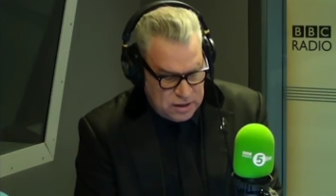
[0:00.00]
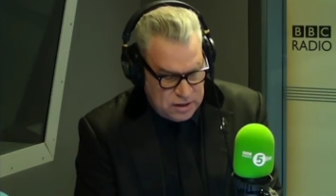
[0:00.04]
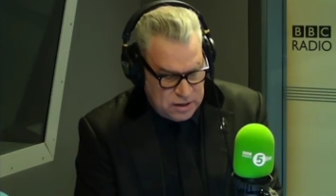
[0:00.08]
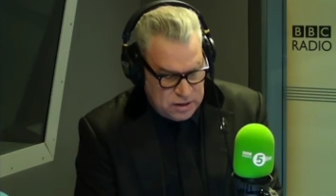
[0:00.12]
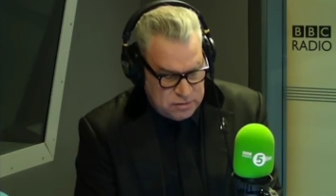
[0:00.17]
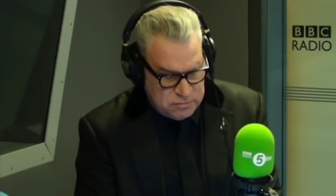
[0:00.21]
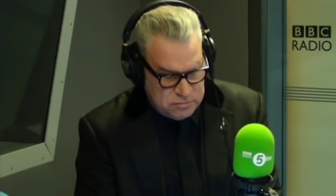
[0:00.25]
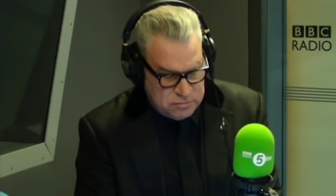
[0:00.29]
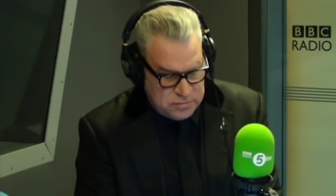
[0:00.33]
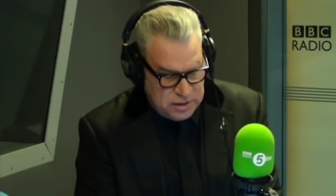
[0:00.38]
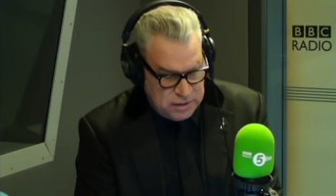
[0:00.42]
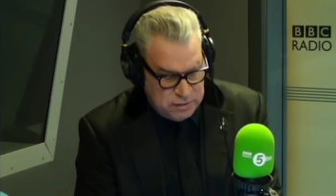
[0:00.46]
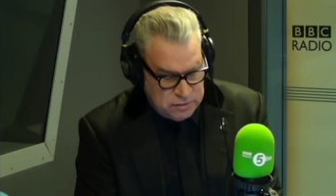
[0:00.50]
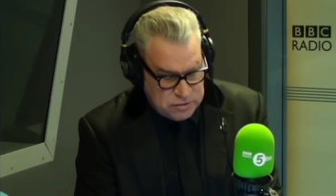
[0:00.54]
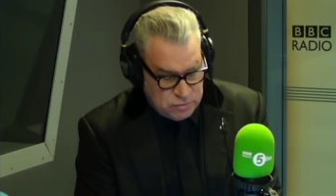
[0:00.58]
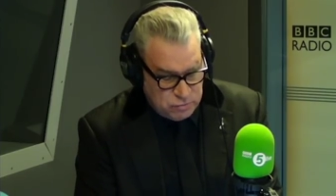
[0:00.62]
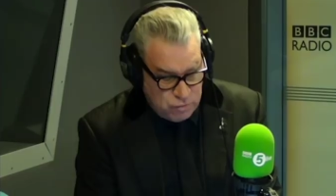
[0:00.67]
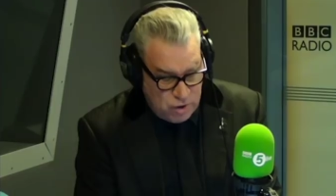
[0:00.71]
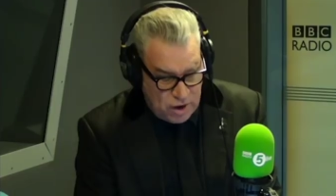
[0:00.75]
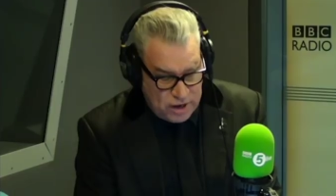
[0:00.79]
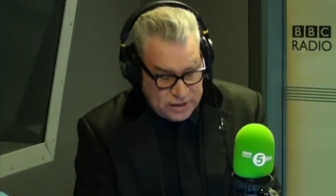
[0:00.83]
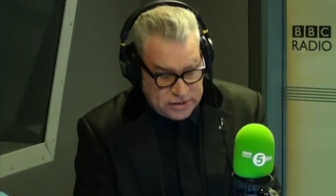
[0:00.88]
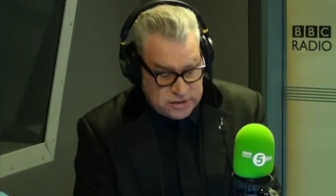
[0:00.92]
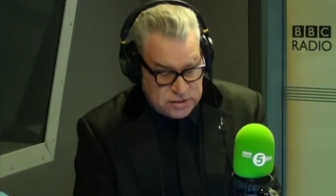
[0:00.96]
Um, he was a
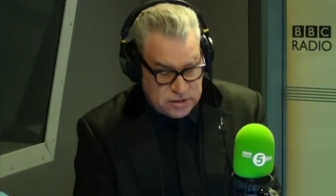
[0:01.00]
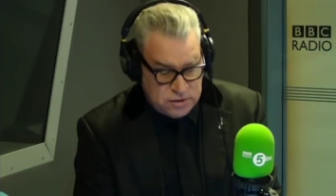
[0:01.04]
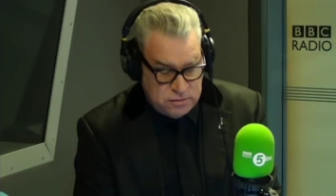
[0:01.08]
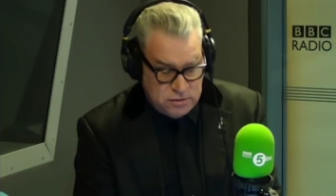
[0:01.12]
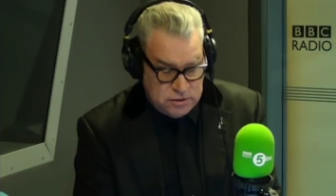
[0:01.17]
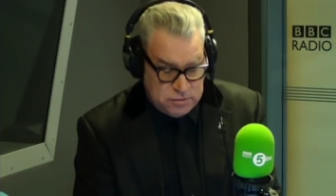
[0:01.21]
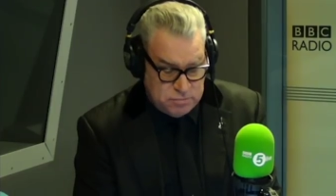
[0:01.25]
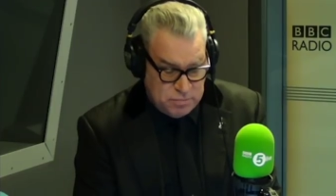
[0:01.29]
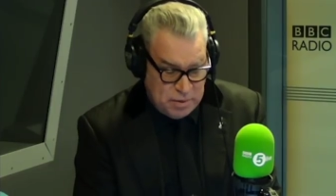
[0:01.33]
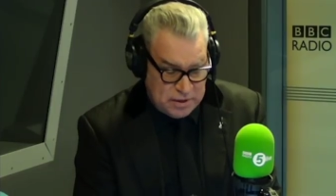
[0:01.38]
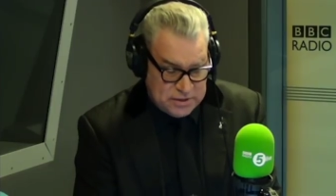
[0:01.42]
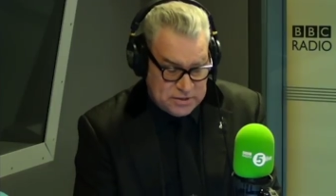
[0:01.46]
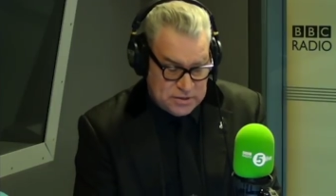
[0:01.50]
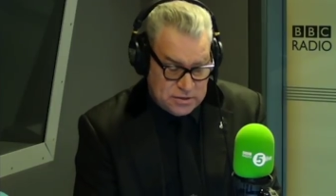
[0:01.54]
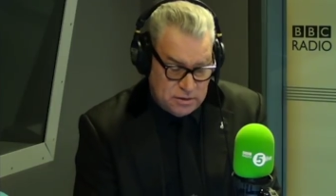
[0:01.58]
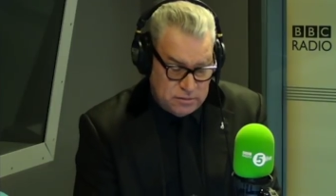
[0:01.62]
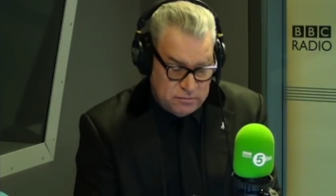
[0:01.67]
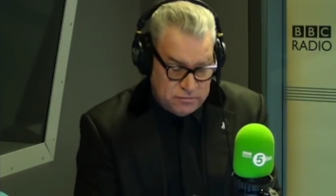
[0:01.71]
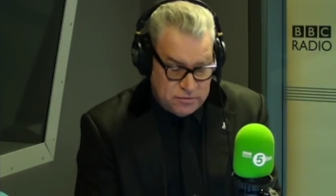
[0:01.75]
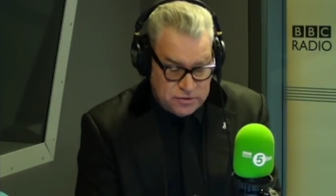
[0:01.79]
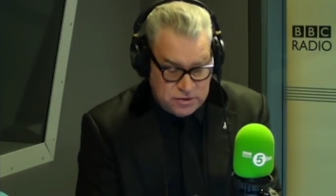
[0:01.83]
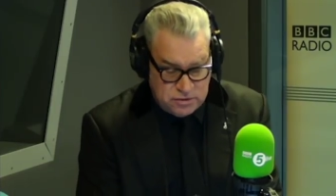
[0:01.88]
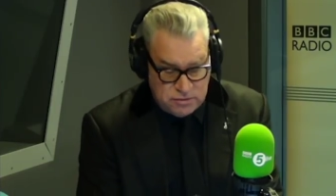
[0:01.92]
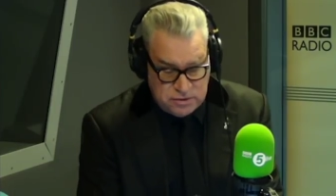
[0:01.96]
writer who is best
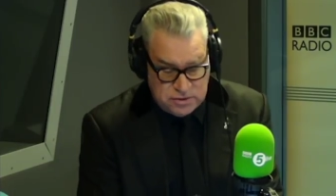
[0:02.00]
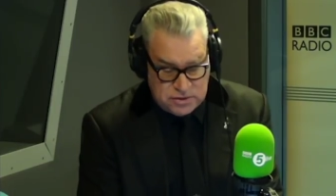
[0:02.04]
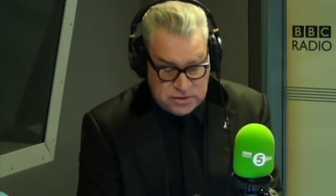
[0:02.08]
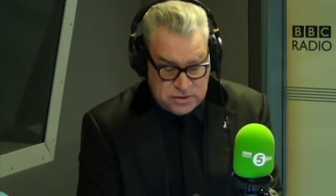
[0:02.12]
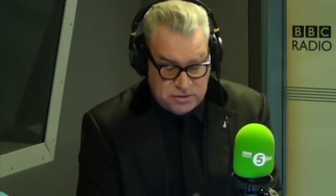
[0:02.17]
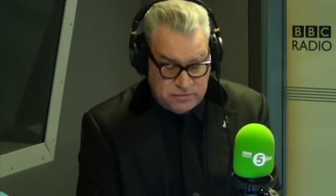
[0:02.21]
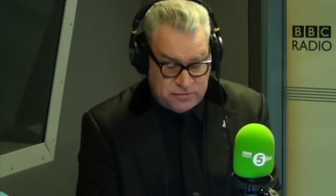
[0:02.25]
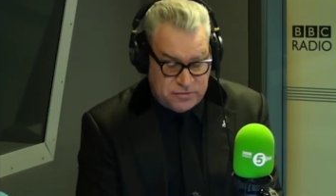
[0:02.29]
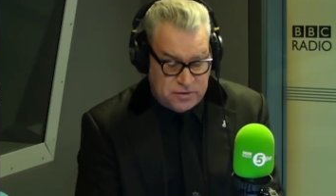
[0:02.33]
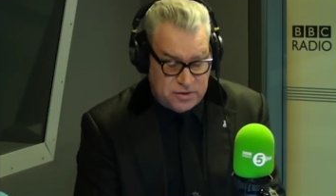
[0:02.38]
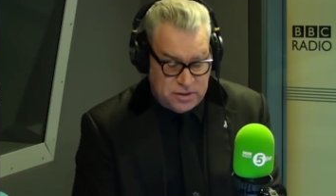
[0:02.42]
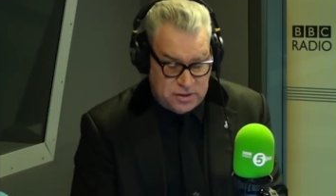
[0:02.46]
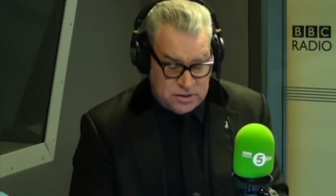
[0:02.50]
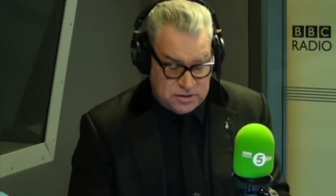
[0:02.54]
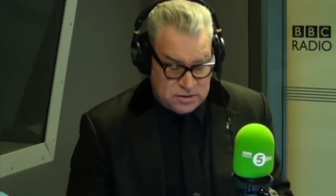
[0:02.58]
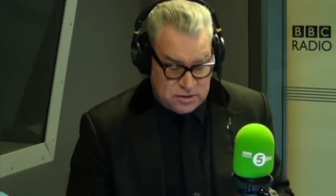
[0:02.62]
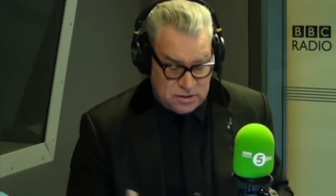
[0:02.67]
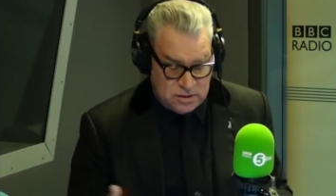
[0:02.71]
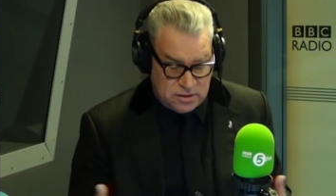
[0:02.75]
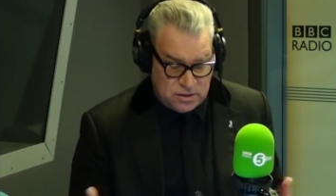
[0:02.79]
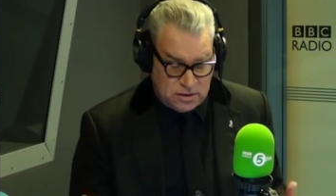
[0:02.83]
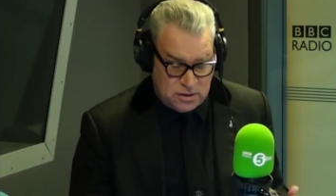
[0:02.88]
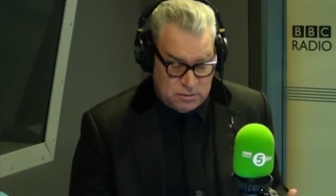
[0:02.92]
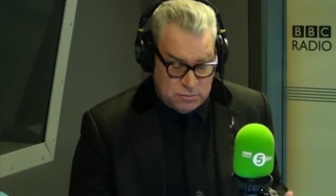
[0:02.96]
known for doing stuff that is
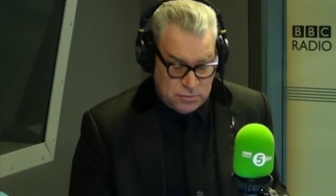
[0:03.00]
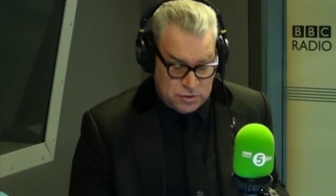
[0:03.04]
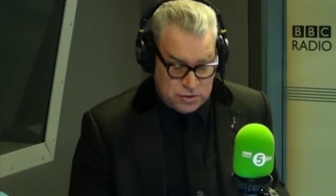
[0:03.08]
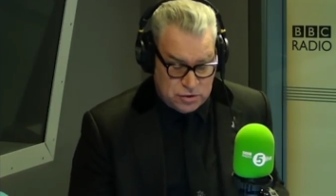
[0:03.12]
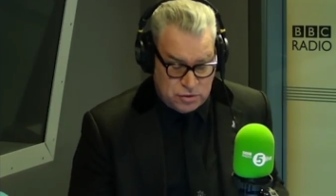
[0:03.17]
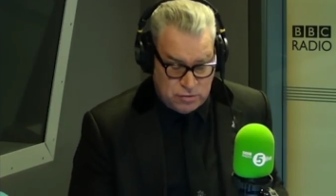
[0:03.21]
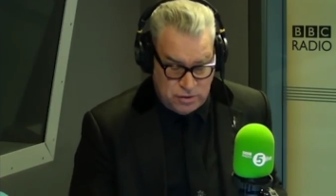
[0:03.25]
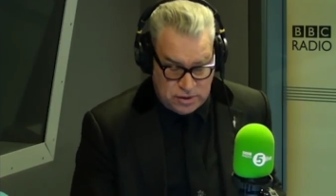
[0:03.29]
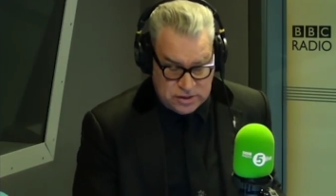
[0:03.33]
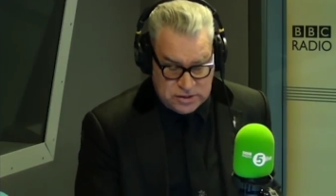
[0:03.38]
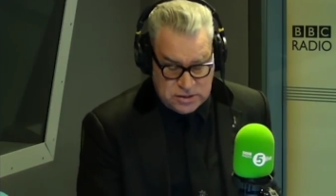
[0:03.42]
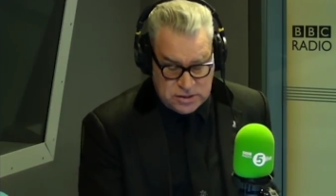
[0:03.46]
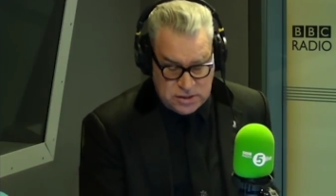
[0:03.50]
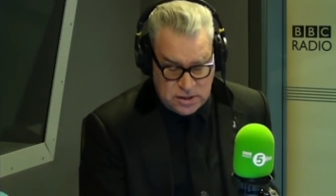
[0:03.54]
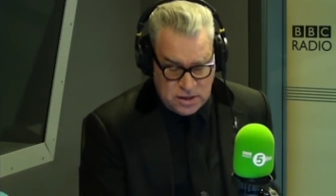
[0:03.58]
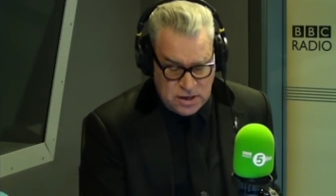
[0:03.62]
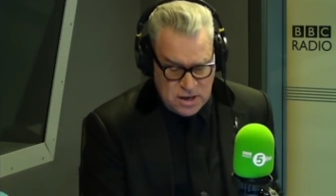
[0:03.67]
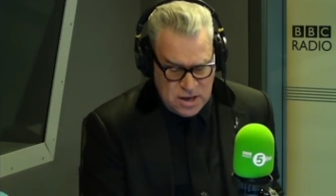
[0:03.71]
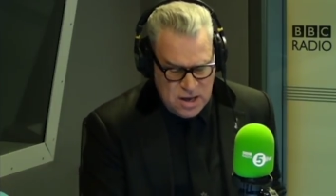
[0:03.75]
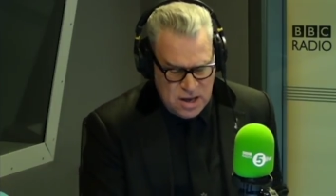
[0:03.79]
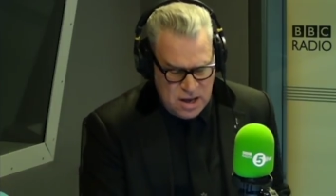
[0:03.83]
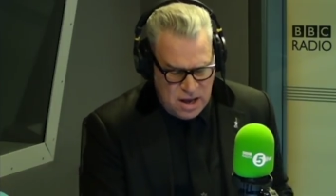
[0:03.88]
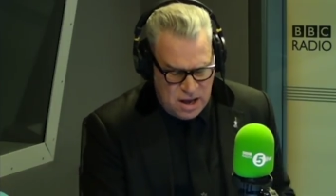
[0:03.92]
kind of much grittier.